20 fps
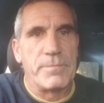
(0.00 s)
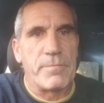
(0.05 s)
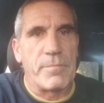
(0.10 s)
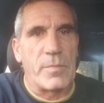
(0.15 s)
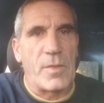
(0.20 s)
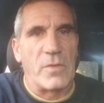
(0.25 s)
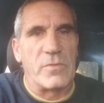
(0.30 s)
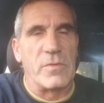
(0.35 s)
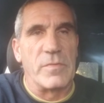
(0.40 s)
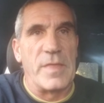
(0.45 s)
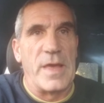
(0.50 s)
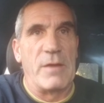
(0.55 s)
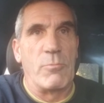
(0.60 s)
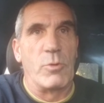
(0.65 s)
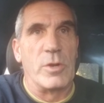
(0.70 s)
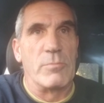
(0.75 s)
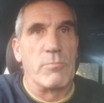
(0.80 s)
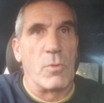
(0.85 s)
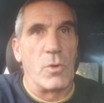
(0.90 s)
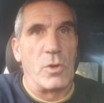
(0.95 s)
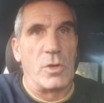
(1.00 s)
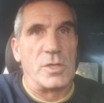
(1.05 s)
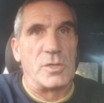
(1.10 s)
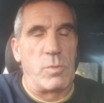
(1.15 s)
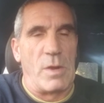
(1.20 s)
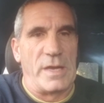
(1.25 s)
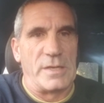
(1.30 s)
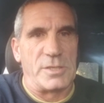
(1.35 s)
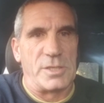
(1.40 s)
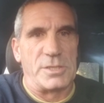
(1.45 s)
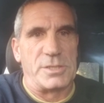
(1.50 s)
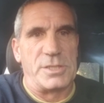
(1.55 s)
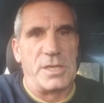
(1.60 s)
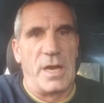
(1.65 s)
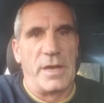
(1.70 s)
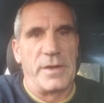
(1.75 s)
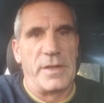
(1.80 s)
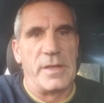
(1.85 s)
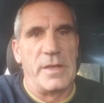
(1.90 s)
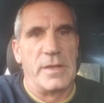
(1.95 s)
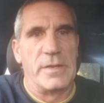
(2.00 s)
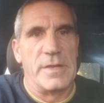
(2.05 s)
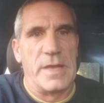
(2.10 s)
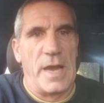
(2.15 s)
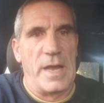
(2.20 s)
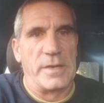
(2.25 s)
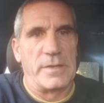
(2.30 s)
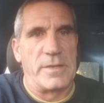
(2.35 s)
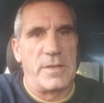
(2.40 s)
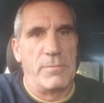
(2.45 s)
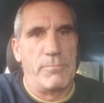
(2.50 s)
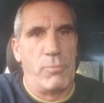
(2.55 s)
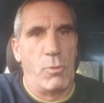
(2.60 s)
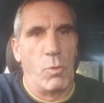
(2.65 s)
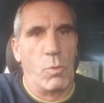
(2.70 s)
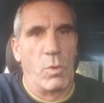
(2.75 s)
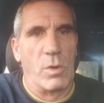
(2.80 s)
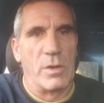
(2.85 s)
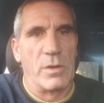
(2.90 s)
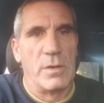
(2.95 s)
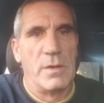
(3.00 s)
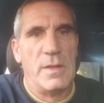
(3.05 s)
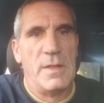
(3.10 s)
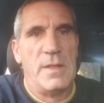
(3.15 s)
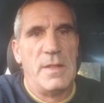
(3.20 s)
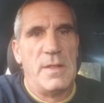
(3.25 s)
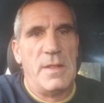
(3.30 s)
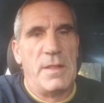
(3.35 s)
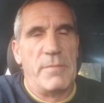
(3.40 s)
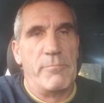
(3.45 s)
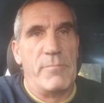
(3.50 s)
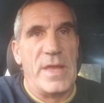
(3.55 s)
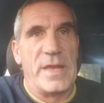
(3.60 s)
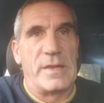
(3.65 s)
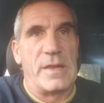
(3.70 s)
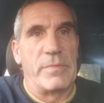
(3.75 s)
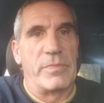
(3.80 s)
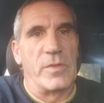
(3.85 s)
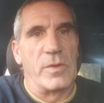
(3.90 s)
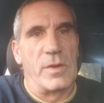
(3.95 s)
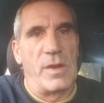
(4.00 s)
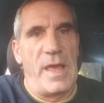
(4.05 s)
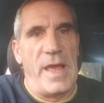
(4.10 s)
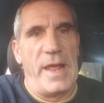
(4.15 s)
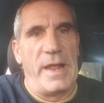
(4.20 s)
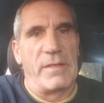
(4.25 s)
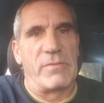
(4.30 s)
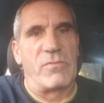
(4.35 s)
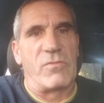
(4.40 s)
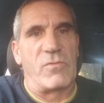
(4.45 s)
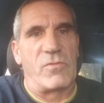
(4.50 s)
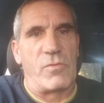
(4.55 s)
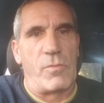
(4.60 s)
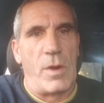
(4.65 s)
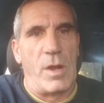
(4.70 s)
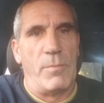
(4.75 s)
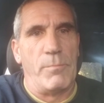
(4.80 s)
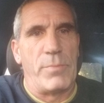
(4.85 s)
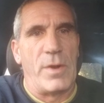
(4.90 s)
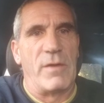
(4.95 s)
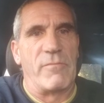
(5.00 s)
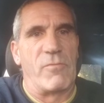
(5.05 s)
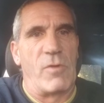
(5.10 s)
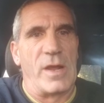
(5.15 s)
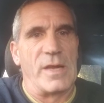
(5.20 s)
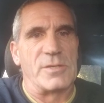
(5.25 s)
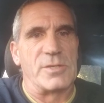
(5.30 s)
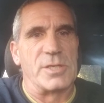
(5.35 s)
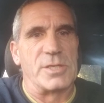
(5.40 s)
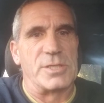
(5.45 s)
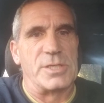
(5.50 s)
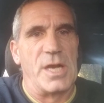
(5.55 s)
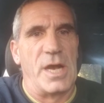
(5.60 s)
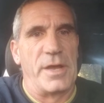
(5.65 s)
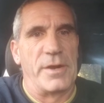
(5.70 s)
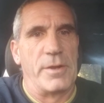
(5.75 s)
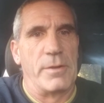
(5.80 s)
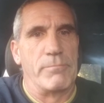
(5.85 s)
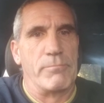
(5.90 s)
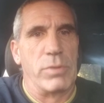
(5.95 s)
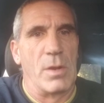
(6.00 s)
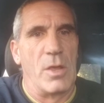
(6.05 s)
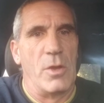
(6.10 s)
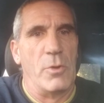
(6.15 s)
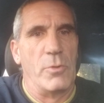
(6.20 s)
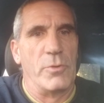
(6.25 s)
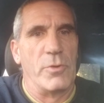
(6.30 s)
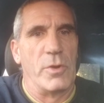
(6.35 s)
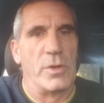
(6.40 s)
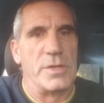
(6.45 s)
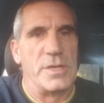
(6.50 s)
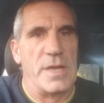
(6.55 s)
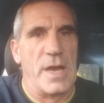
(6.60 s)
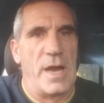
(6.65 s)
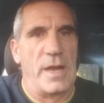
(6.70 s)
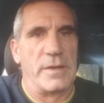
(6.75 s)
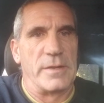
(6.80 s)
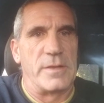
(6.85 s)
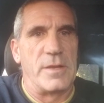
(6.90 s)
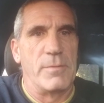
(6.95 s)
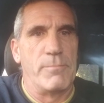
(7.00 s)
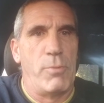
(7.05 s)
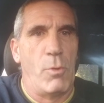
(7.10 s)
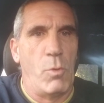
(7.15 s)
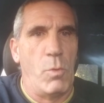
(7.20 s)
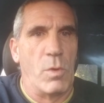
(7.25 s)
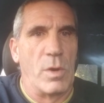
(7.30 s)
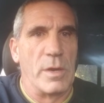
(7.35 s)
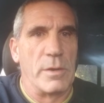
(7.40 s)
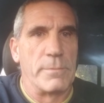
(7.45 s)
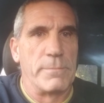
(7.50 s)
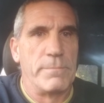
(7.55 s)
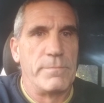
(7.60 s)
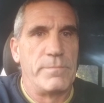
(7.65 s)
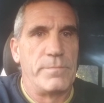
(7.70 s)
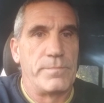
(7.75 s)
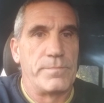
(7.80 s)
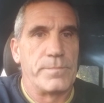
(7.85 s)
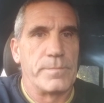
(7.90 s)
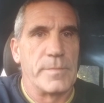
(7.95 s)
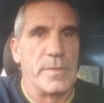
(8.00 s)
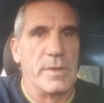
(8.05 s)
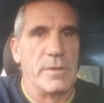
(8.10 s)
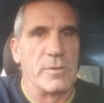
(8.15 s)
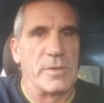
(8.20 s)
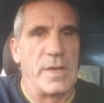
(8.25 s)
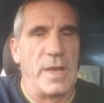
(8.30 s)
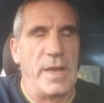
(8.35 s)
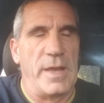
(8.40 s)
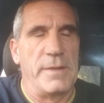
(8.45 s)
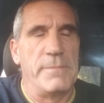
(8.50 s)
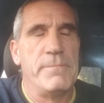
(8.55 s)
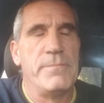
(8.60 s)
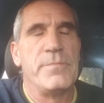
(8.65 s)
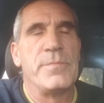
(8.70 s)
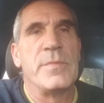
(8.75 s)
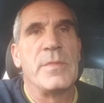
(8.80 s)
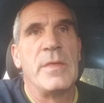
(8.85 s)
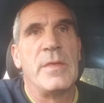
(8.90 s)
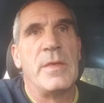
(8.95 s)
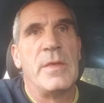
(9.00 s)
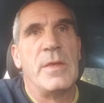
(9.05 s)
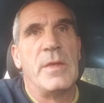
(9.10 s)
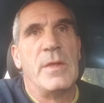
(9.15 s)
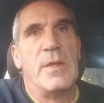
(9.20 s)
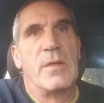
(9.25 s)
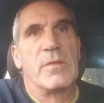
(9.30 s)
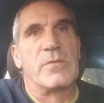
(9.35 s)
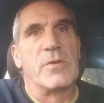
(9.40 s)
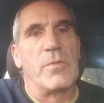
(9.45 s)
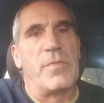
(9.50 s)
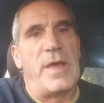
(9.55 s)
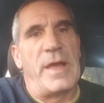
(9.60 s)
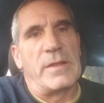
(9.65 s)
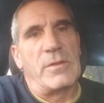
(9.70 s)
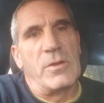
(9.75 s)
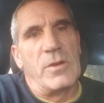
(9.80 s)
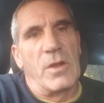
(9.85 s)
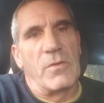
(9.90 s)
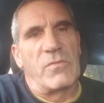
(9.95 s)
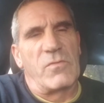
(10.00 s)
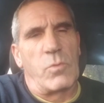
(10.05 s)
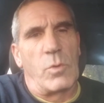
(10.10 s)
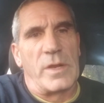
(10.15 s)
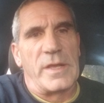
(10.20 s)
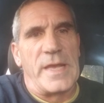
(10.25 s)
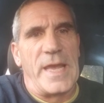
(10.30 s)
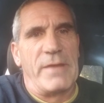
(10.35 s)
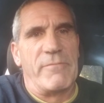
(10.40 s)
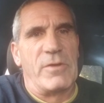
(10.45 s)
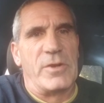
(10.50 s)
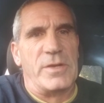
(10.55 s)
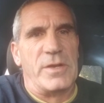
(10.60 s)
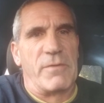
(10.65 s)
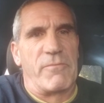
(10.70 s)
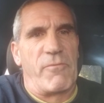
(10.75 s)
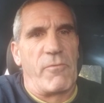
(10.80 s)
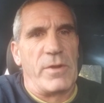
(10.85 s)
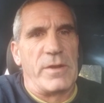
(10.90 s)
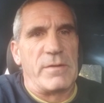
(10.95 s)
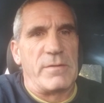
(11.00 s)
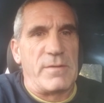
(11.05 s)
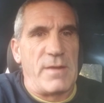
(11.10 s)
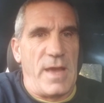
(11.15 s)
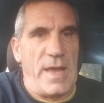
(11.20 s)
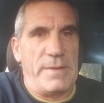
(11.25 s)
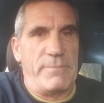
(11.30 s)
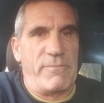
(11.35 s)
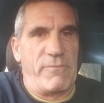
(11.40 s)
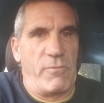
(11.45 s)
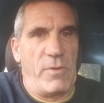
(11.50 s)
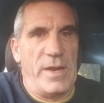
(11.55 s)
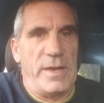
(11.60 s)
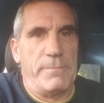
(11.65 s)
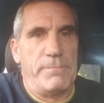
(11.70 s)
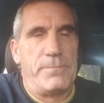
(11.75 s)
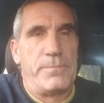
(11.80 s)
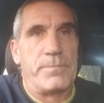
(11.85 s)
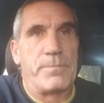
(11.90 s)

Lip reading: So that would merge Rosh Hashanah and Yom Kippur, making the last trump of Rosh Hashanah blown on Yom Kippur. Okay? So that, sort of gave a different time frame.